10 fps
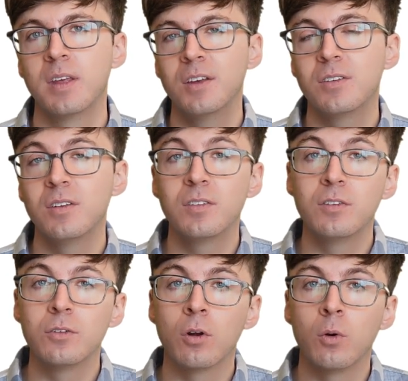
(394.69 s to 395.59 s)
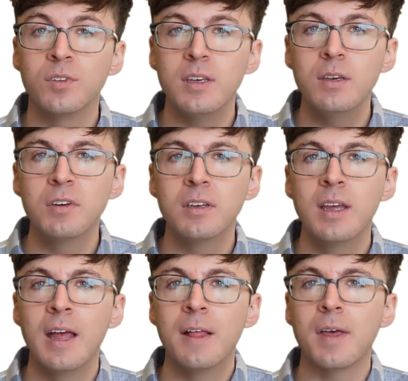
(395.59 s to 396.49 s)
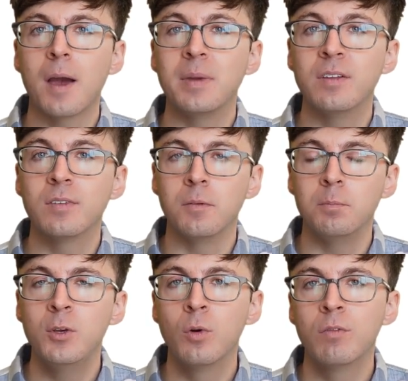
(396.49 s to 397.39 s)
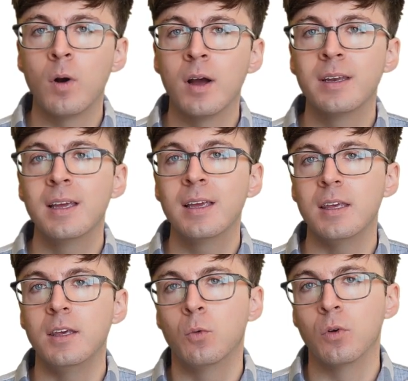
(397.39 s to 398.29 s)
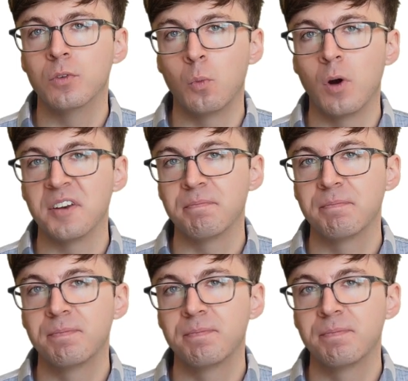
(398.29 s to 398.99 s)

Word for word: Since 0 is even, that means that mu of 1 equals 1.